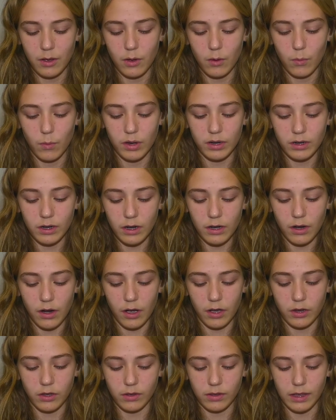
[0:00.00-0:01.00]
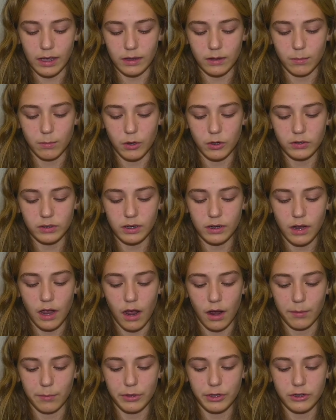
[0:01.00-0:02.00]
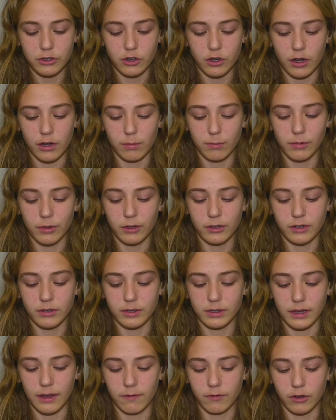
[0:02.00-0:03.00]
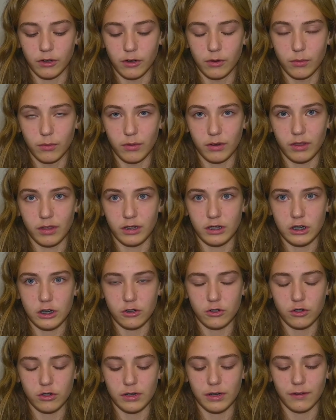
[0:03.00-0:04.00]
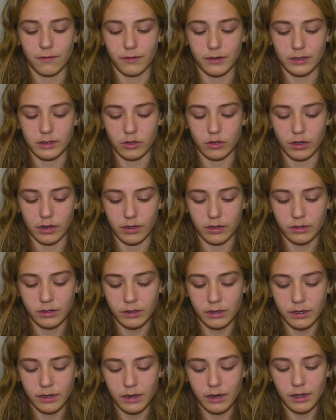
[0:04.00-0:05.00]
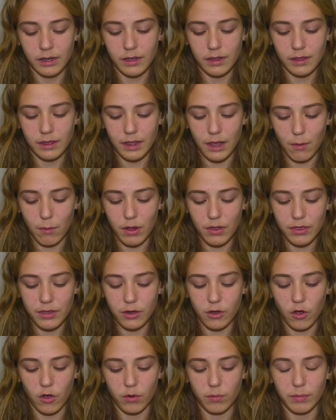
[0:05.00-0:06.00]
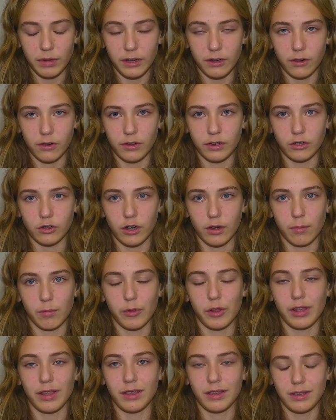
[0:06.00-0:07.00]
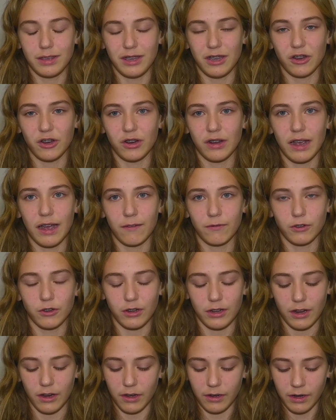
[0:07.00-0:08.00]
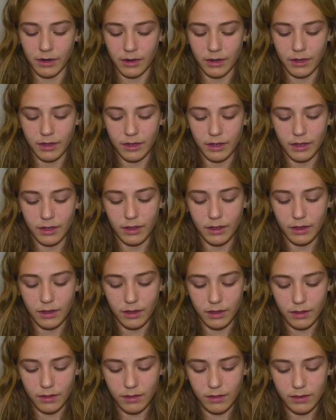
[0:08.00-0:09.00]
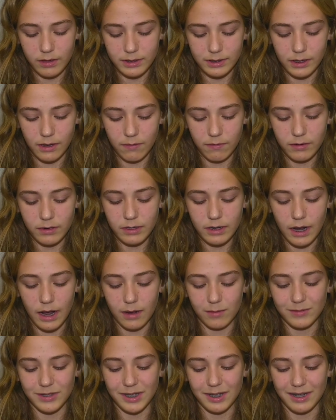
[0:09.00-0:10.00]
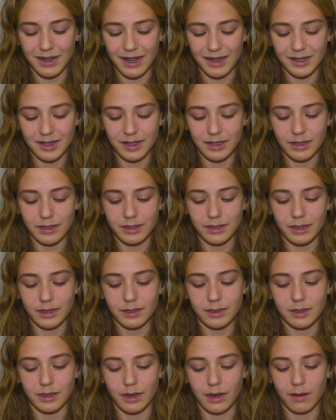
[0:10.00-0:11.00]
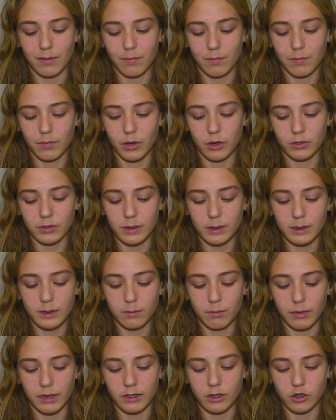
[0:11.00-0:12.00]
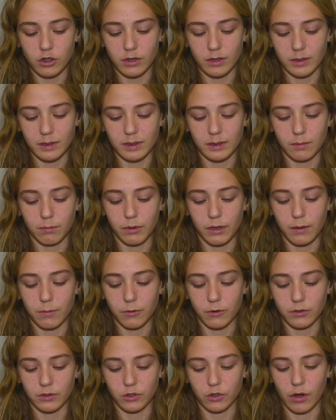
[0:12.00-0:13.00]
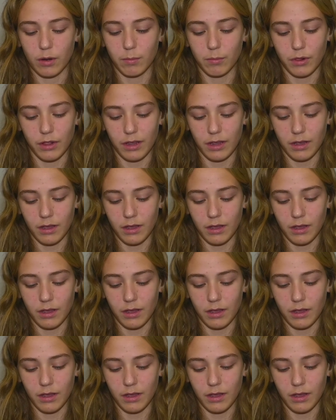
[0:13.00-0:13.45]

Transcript: One could argue that the most accomplished grumblers ever were the children of Israel. They won the gold medal in grumbling year after year. Seven times in Exodus 16, Moses mentions the people's grumbling,